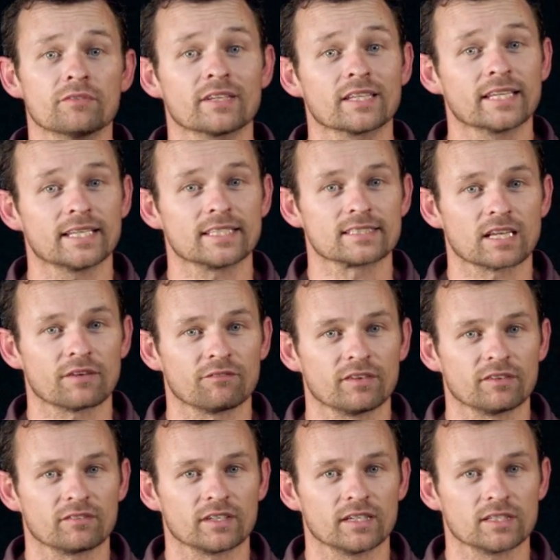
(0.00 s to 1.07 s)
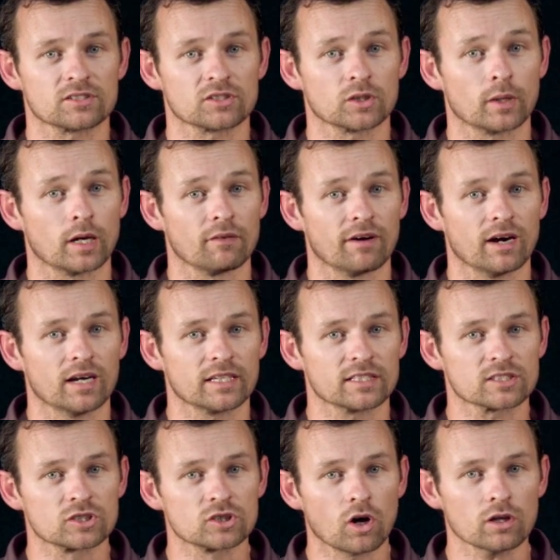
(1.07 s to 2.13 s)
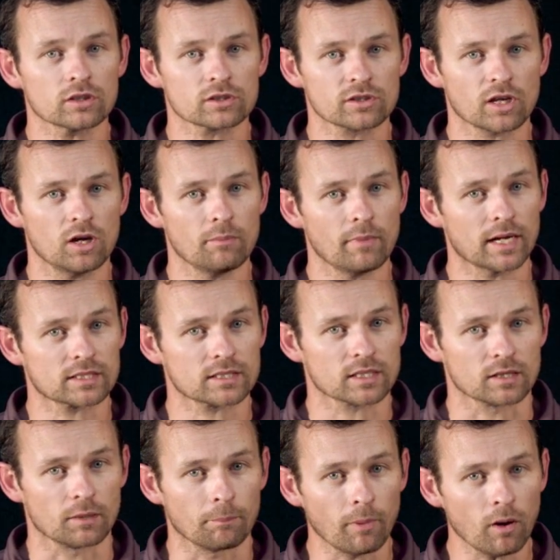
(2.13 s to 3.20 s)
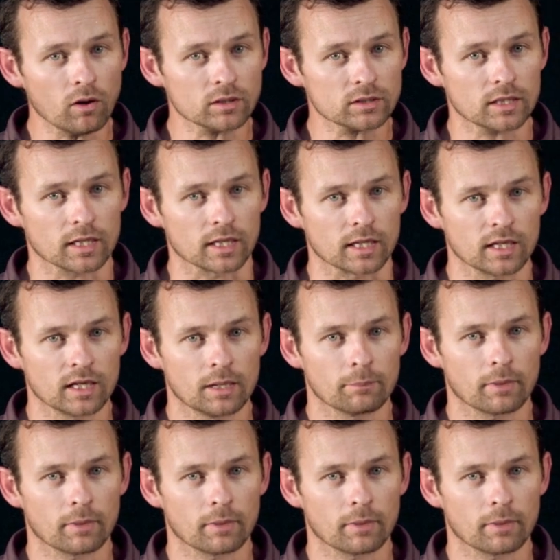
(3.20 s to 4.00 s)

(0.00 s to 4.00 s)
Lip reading: of the Elite 750 ECU, however, is not so much in the box here,